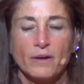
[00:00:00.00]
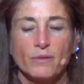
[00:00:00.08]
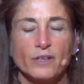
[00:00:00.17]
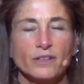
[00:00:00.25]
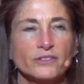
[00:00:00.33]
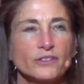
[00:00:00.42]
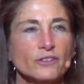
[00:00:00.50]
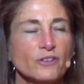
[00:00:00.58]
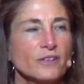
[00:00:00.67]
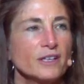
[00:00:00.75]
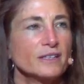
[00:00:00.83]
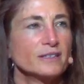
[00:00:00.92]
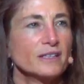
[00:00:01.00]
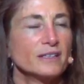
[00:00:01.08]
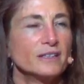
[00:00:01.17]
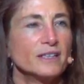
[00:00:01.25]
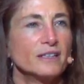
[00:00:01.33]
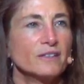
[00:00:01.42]
We also know that it's
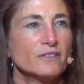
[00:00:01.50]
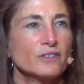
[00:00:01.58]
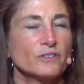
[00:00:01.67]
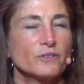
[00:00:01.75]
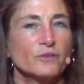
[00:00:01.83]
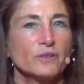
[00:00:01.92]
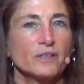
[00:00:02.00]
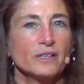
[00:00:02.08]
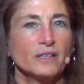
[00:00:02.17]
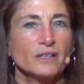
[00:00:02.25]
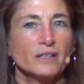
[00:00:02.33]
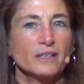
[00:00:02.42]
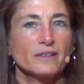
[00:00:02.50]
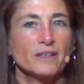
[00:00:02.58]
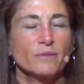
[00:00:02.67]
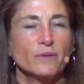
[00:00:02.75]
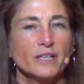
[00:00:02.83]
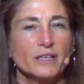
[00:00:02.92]
not the end of the story,
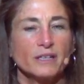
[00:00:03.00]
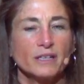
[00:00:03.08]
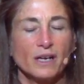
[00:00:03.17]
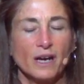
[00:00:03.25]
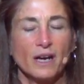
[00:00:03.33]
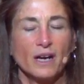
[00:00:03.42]
that we can